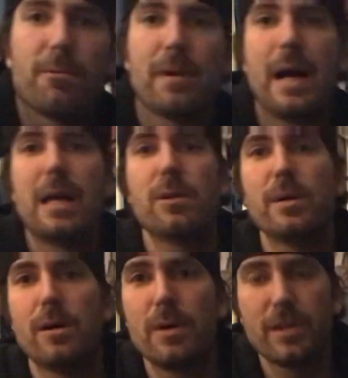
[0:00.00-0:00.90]
Ryan
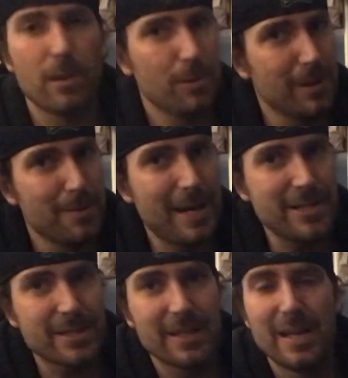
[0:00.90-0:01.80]
Loyal with
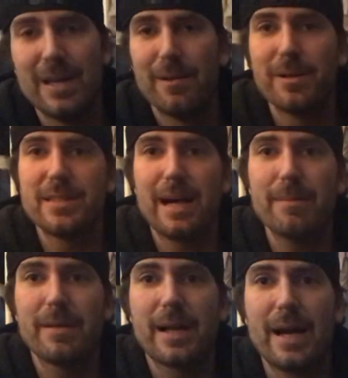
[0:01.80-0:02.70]
LoyleMagic. What's
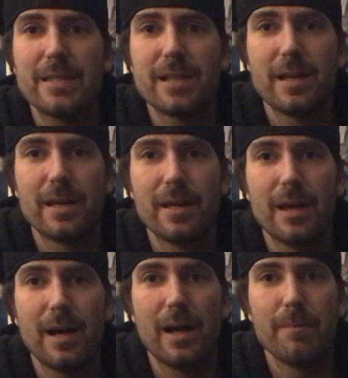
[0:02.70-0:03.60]
happening, guys?
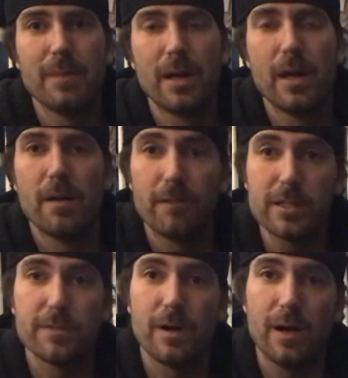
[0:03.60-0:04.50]

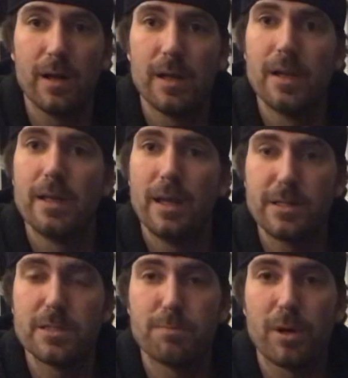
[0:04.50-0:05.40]
First of all,
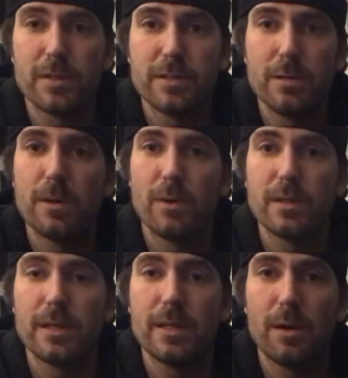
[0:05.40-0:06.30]
this is brought to you and want
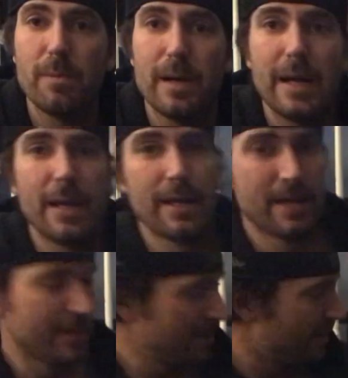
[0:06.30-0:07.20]
to let you know by
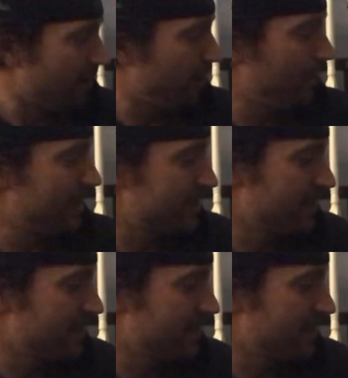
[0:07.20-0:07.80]
always